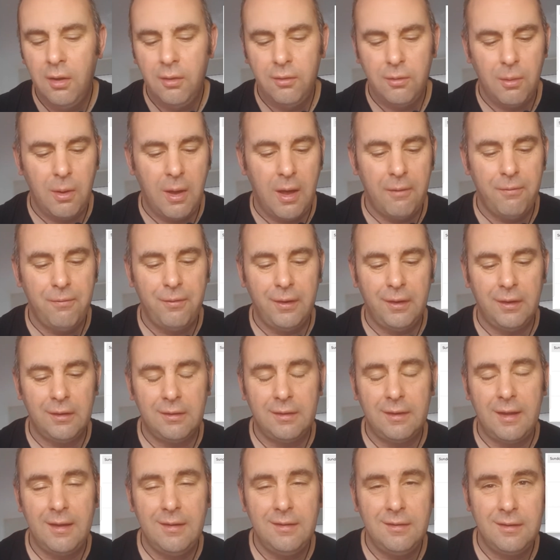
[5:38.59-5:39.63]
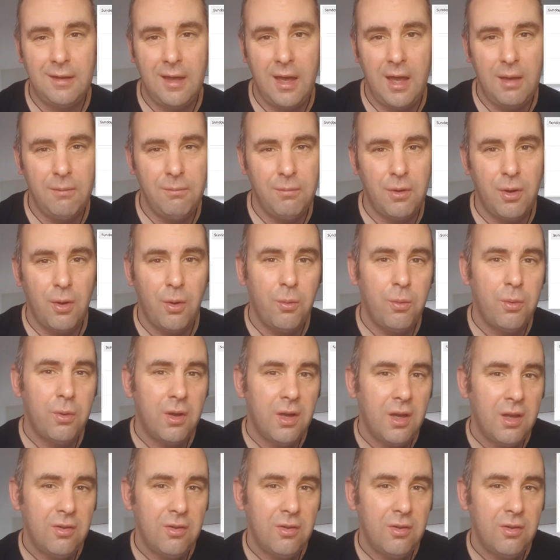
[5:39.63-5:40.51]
So I think this game, though,